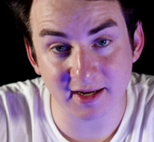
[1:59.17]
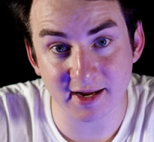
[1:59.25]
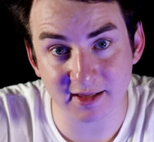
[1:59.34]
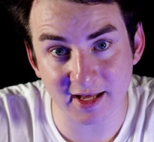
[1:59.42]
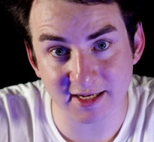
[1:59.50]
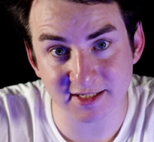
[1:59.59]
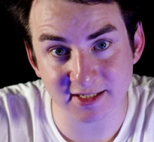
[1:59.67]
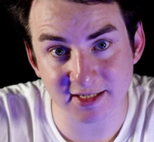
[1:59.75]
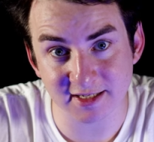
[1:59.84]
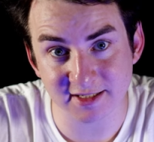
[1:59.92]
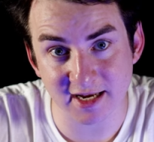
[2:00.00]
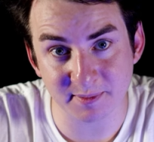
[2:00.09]
A classic
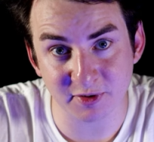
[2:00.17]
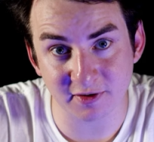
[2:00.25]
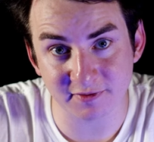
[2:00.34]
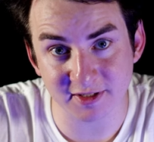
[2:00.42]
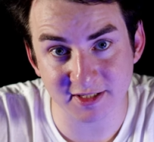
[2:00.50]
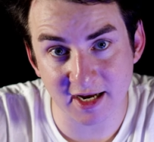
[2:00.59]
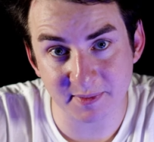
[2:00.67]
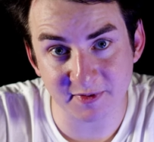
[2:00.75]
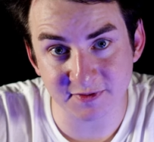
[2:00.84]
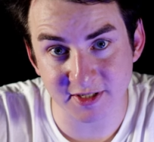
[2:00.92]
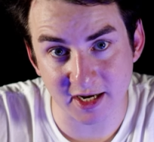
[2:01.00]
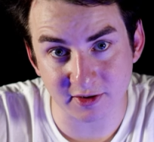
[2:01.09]
example of this type
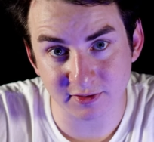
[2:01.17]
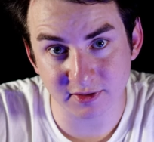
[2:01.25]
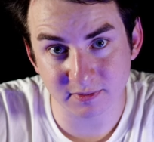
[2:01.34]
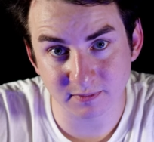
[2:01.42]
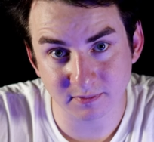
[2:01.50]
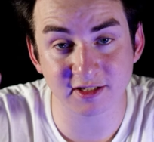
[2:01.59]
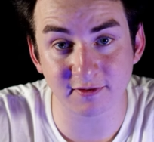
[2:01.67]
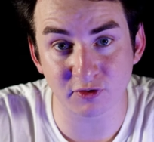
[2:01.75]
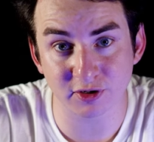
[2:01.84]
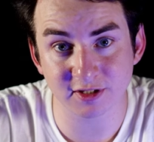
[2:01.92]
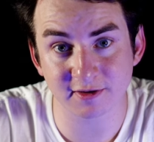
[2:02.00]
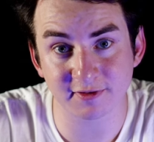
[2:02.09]
of sound is the
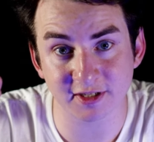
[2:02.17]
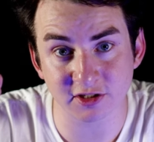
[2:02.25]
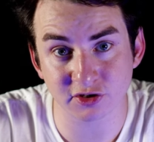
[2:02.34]
voice of an